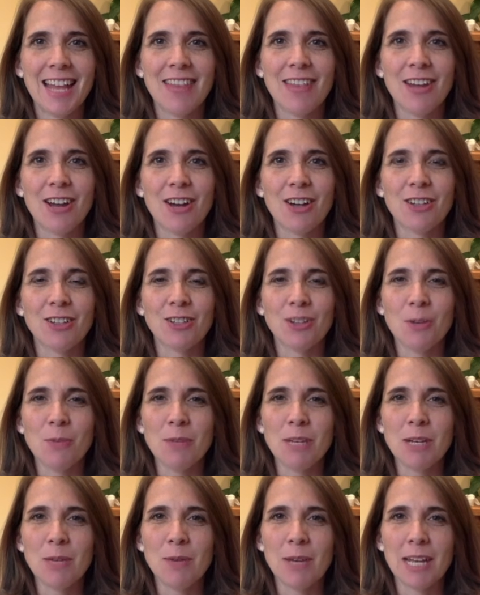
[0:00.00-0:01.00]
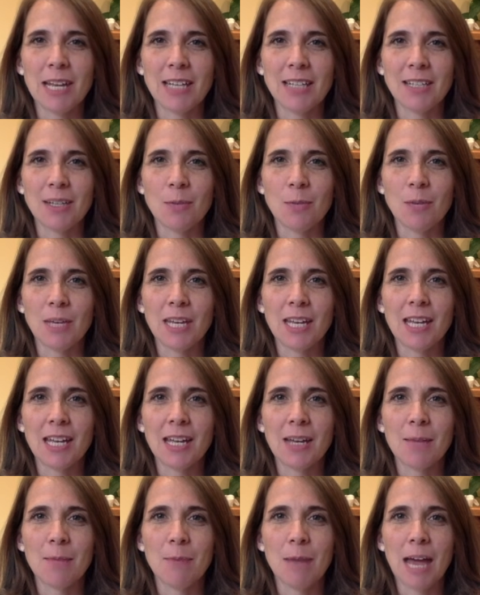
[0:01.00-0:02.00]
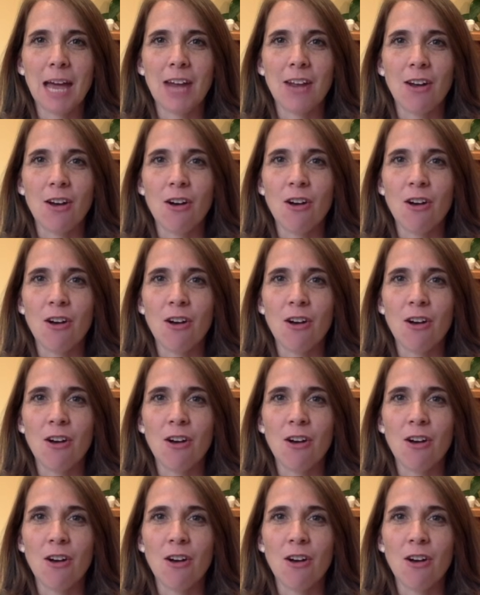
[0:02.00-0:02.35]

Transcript: There are so many ways that we can combat